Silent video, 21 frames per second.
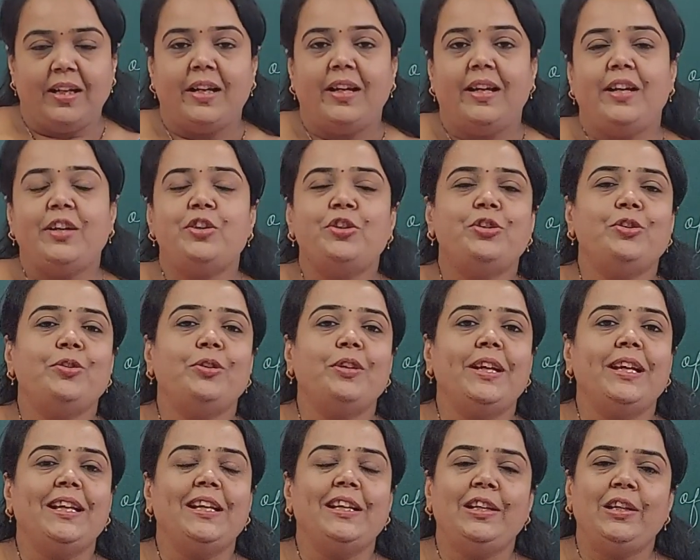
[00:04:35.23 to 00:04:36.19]
It should
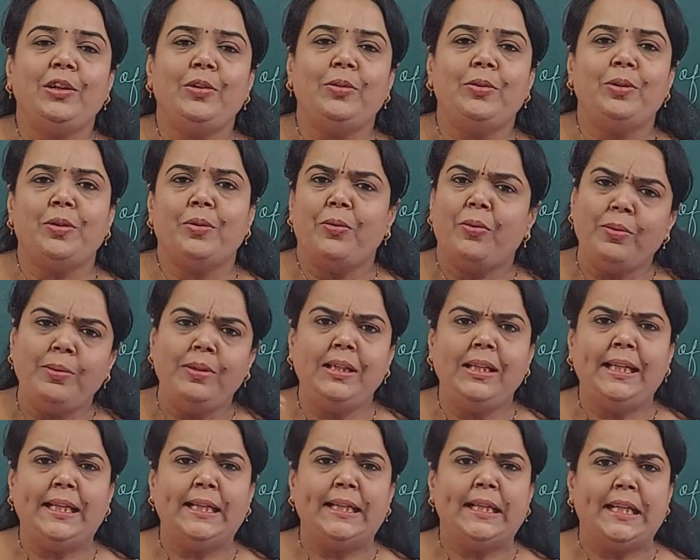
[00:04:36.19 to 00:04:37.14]
include
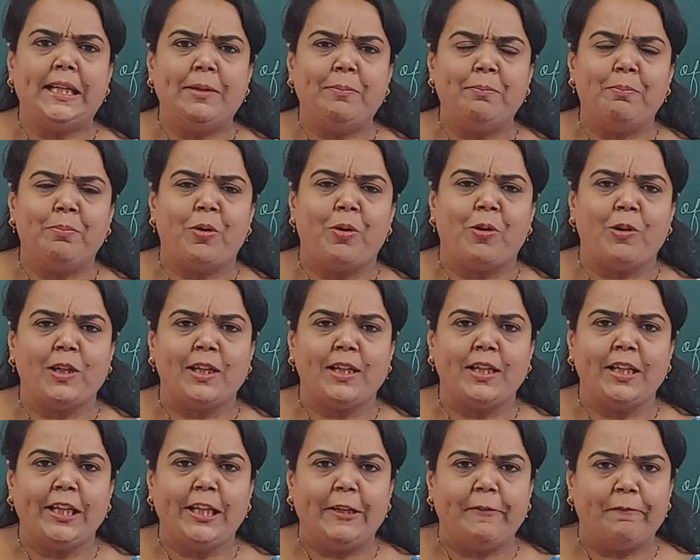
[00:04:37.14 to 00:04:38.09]
only the
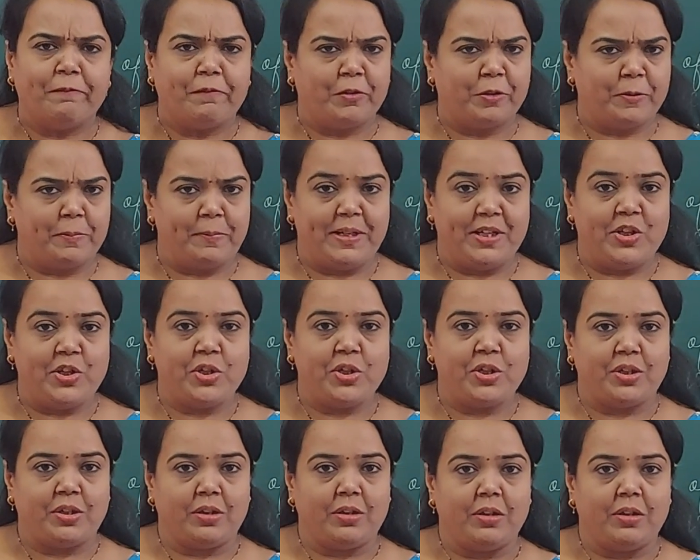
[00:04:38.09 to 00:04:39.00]
important information.